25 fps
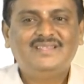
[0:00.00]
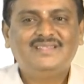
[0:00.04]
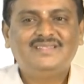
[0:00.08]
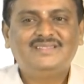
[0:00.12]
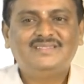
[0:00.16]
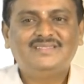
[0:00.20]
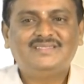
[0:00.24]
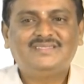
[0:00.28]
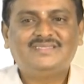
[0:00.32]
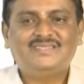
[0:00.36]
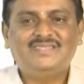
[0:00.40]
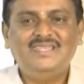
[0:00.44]

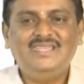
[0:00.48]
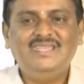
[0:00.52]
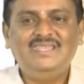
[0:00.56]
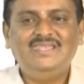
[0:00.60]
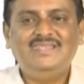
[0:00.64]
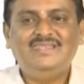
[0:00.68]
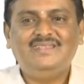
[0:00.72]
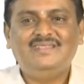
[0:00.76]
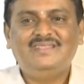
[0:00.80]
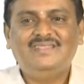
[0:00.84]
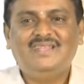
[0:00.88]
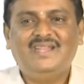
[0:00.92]

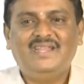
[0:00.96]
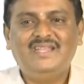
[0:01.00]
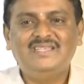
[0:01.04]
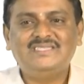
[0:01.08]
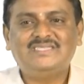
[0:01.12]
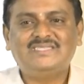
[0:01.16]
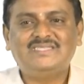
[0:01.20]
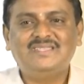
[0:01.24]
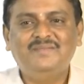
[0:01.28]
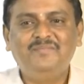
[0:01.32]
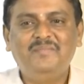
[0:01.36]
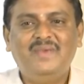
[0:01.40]
see the
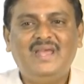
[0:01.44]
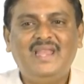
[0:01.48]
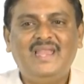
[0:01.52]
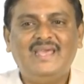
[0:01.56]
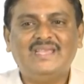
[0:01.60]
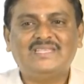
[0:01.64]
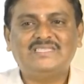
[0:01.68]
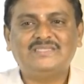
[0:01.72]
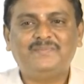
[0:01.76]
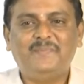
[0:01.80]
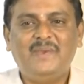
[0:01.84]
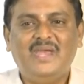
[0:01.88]
decimal
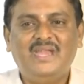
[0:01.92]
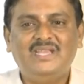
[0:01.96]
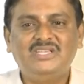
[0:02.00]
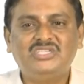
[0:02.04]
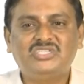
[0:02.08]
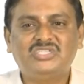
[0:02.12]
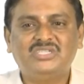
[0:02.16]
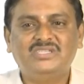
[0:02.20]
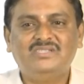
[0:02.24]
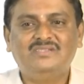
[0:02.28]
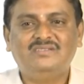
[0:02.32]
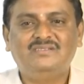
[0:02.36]

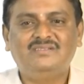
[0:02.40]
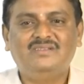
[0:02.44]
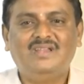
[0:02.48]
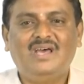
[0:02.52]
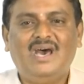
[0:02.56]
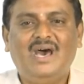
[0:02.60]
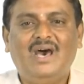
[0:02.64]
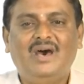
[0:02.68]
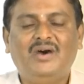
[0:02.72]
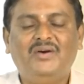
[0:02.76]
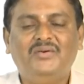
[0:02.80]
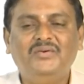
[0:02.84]
expansion,
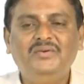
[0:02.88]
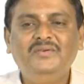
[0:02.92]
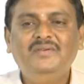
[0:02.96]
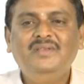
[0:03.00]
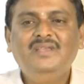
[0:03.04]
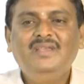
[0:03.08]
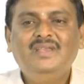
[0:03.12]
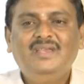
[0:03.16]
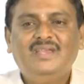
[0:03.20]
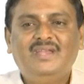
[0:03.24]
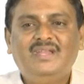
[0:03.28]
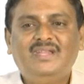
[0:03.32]
now
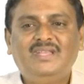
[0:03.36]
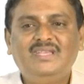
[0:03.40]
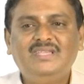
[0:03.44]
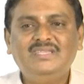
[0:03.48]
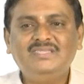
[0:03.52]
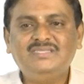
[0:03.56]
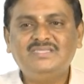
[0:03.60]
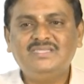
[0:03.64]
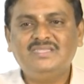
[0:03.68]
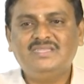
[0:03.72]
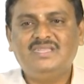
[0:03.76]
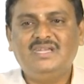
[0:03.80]
it
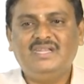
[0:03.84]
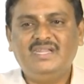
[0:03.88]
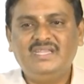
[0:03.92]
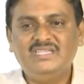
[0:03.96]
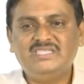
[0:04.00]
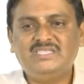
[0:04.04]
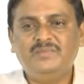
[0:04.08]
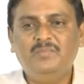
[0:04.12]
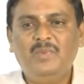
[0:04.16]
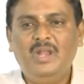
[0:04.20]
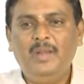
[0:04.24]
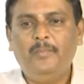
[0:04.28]
is the
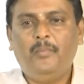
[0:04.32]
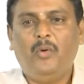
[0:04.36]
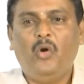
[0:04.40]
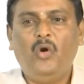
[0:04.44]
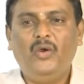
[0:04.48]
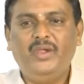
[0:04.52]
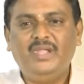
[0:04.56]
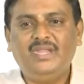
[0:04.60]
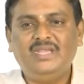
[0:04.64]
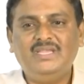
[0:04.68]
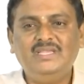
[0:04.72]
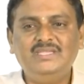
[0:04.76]
decimal
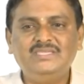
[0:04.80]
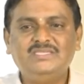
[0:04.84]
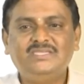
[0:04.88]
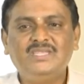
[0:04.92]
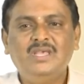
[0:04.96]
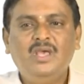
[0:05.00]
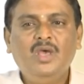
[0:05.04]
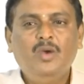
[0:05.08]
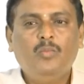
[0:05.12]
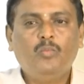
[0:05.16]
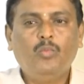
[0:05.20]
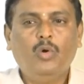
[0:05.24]
point is
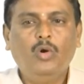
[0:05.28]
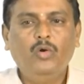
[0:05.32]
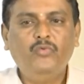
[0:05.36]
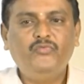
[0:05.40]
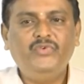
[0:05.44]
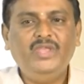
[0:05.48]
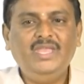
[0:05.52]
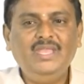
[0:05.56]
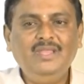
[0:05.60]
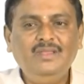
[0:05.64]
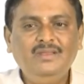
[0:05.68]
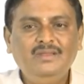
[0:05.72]

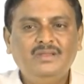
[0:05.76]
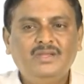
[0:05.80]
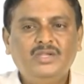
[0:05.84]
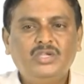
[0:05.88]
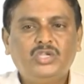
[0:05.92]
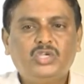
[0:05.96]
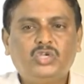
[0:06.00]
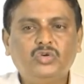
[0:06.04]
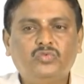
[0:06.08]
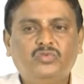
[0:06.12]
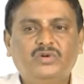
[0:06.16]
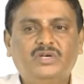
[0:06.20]
moving
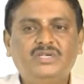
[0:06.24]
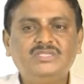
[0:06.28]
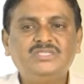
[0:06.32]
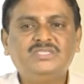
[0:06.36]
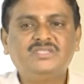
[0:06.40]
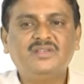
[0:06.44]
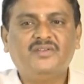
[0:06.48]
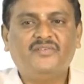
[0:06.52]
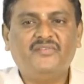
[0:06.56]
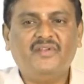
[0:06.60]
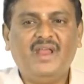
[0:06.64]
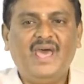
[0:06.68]
towards
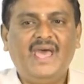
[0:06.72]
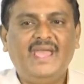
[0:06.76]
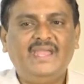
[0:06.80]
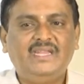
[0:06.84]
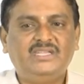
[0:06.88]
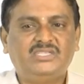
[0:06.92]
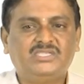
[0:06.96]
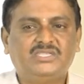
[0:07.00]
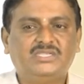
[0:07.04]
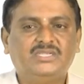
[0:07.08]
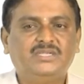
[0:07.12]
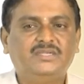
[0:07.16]

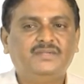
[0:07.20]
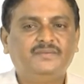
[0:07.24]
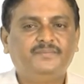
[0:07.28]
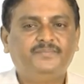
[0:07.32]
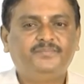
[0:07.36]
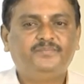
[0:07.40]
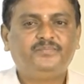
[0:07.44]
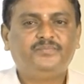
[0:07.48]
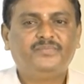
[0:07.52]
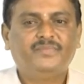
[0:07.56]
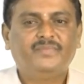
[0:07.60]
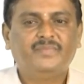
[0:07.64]
right,
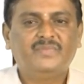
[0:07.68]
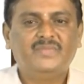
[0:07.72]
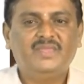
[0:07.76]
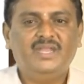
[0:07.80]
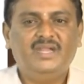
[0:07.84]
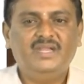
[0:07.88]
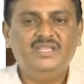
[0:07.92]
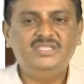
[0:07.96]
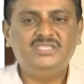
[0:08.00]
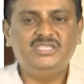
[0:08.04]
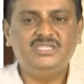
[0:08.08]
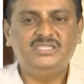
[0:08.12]
the
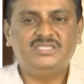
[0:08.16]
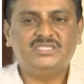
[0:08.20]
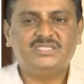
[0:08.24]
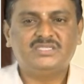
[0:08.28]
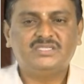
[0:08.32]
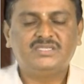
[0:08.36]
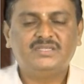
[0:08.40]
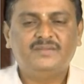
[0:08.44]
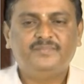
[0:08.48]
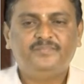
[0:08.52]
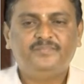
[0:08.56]
digits.